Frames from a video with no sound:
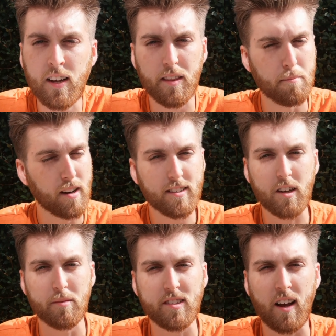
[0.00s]
then please
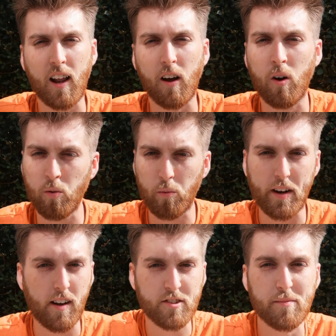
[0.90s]
come and say hello. We'd
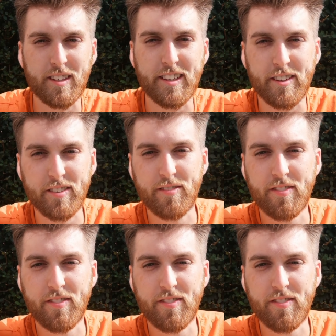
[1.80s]
love to meet